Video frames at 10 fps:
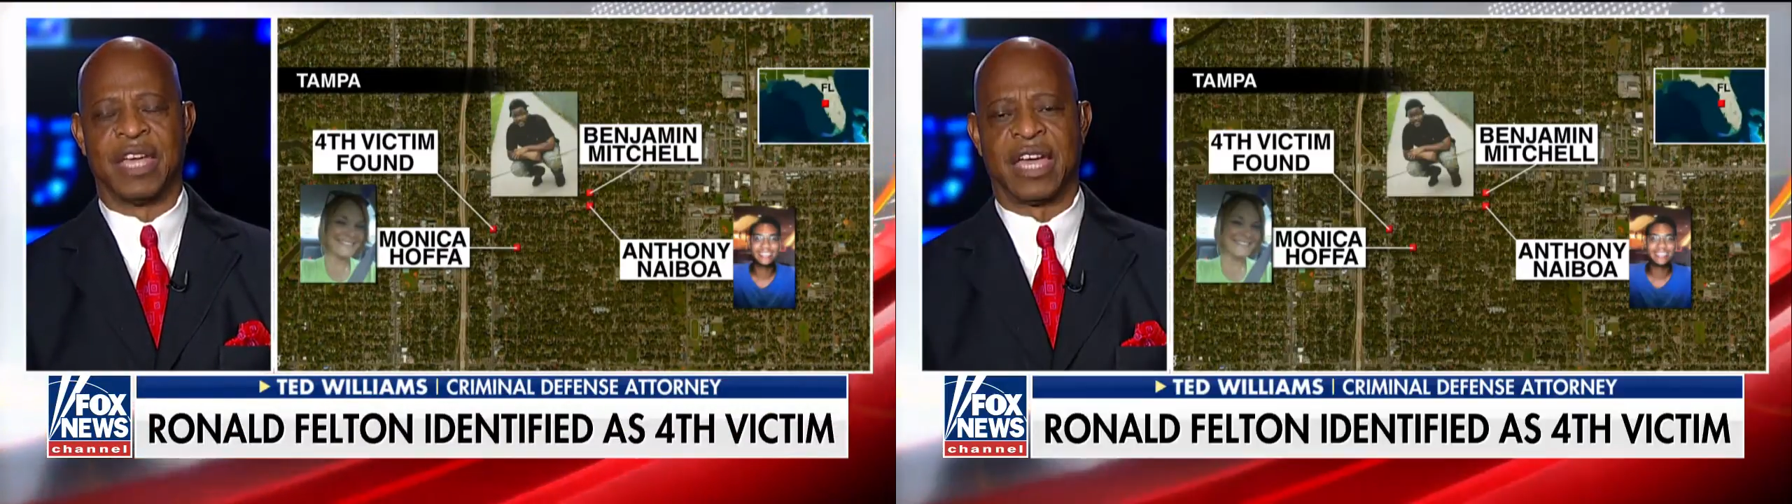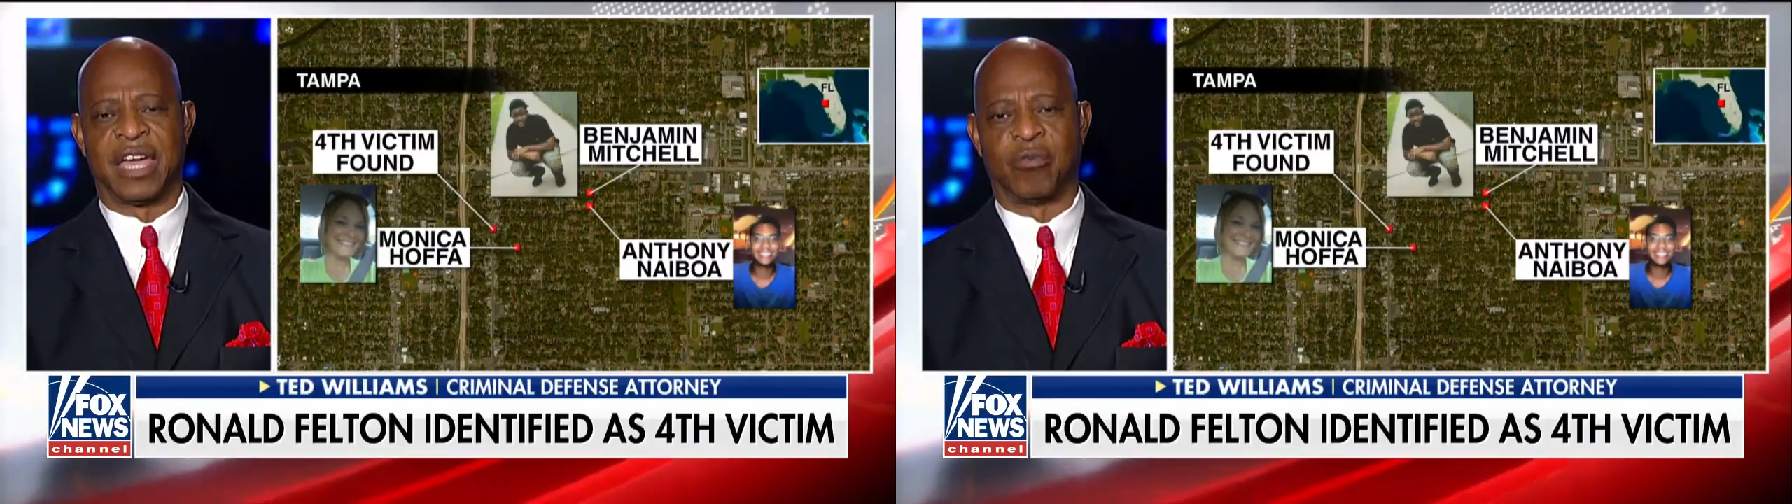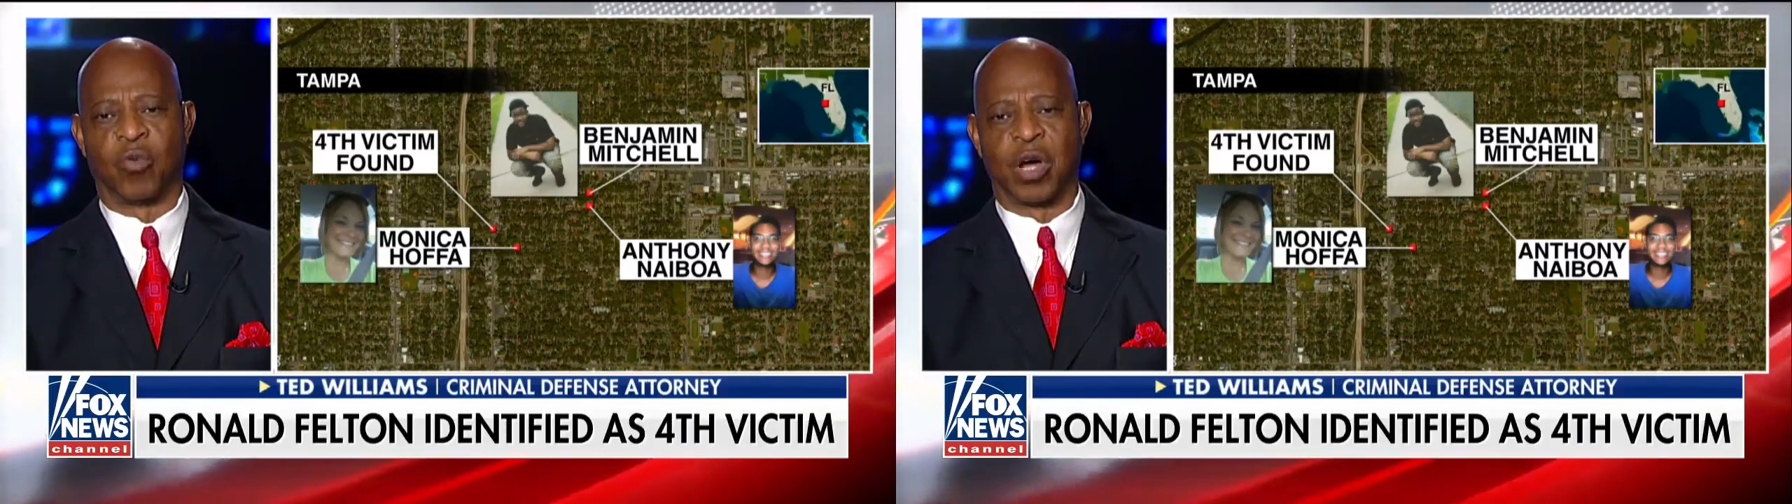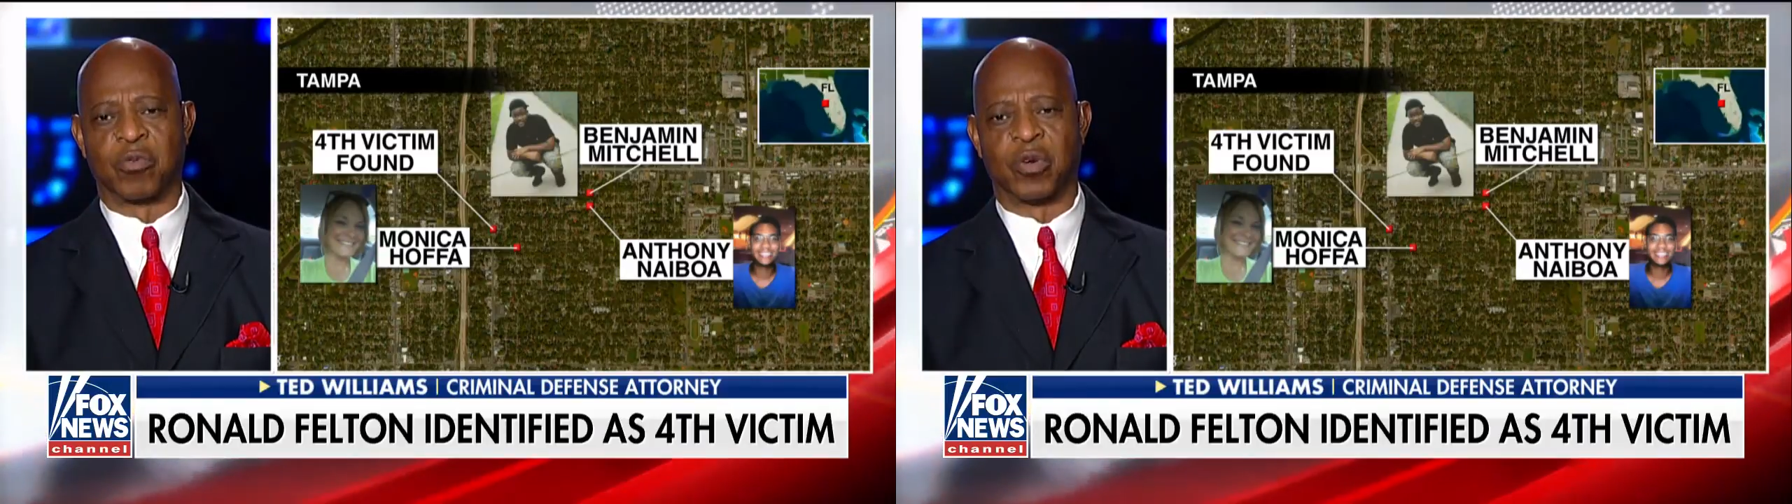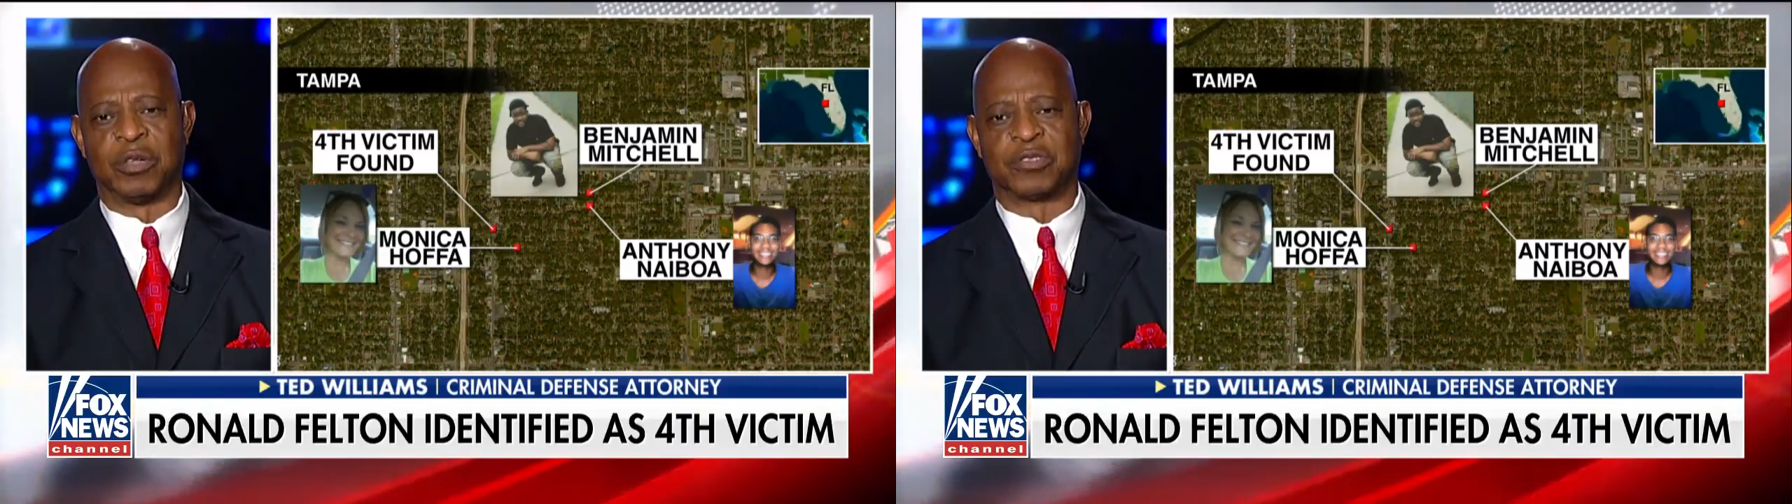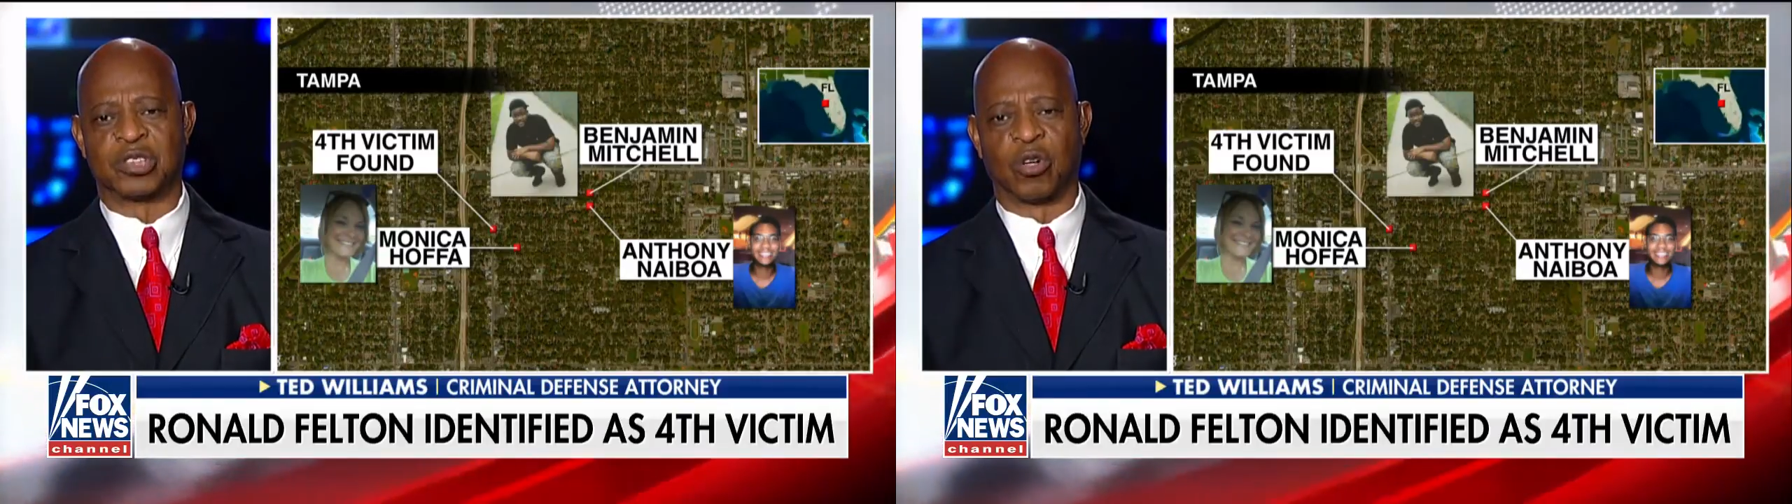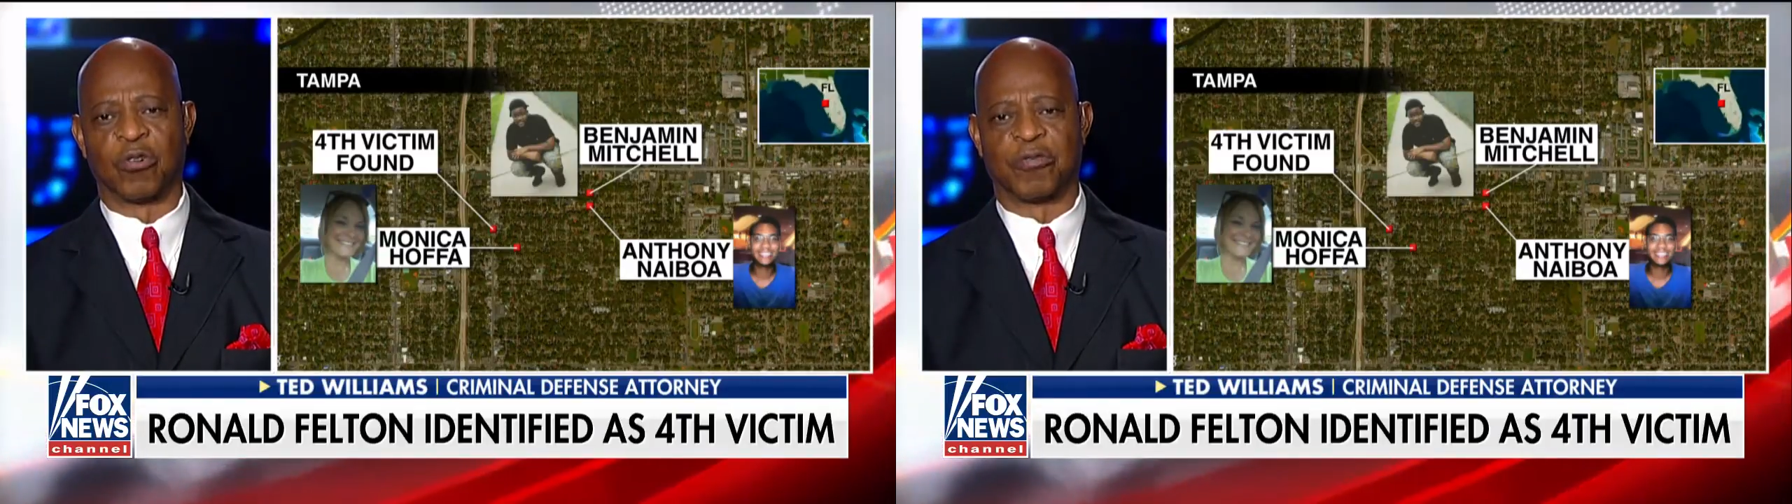And what we've so